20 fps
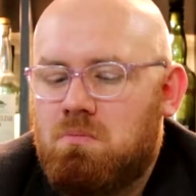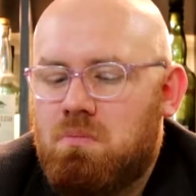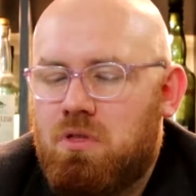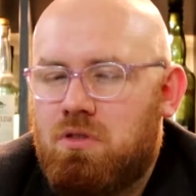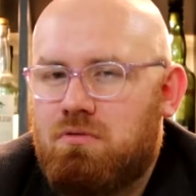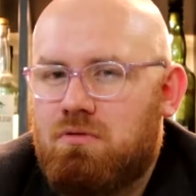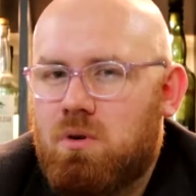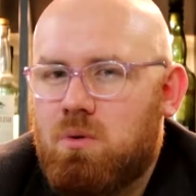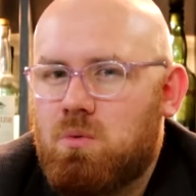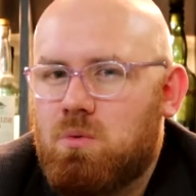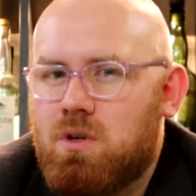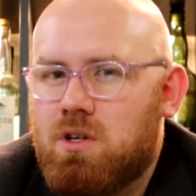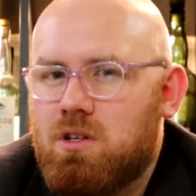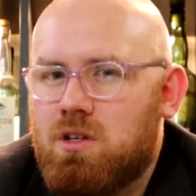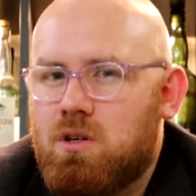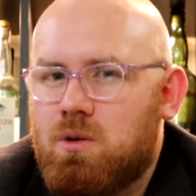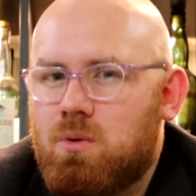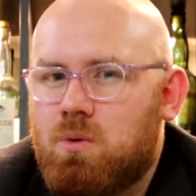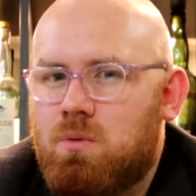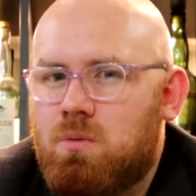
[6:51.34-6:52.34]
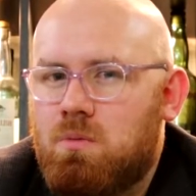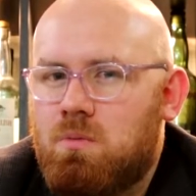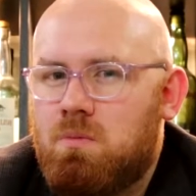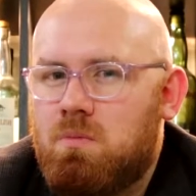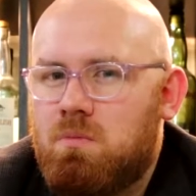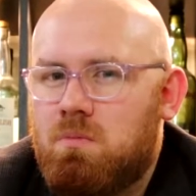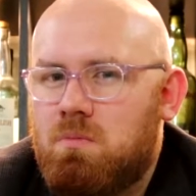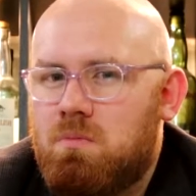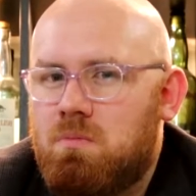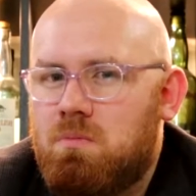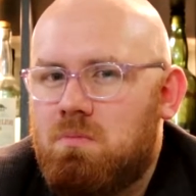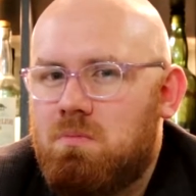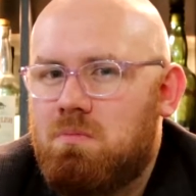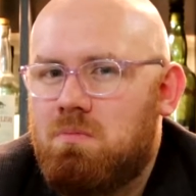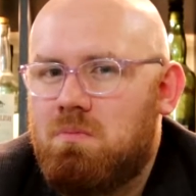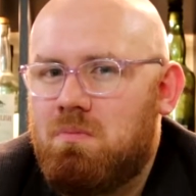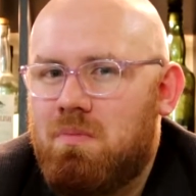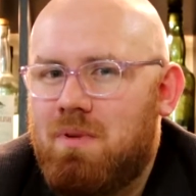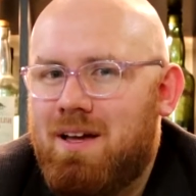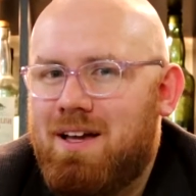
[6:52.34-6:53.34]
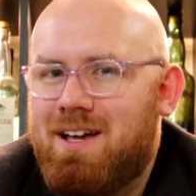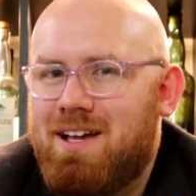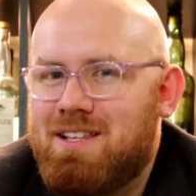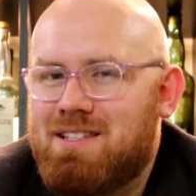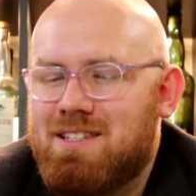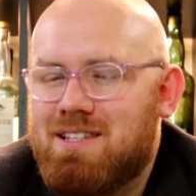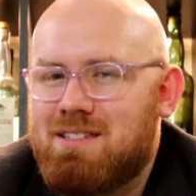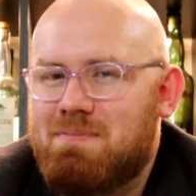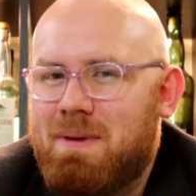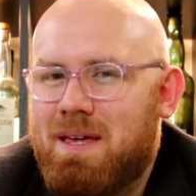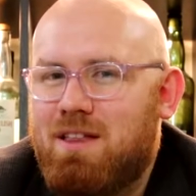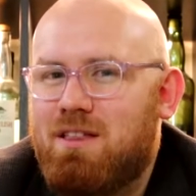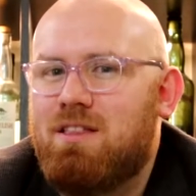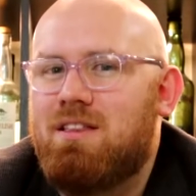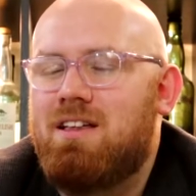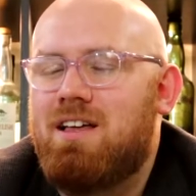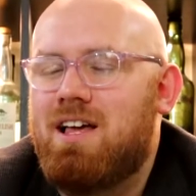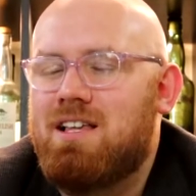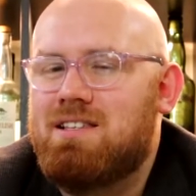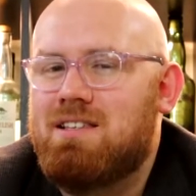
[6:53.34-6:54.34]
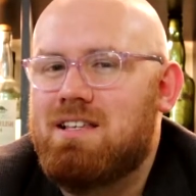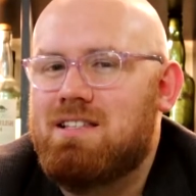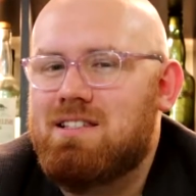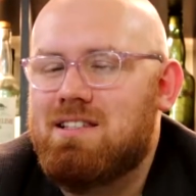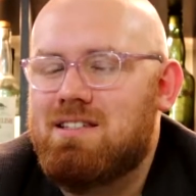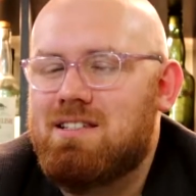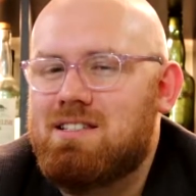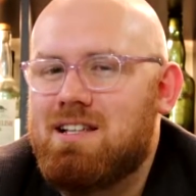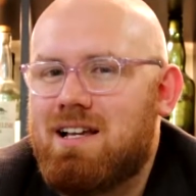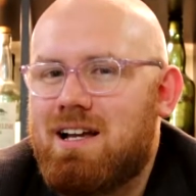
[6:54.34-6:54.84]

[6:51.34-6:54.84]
thrown at you. It's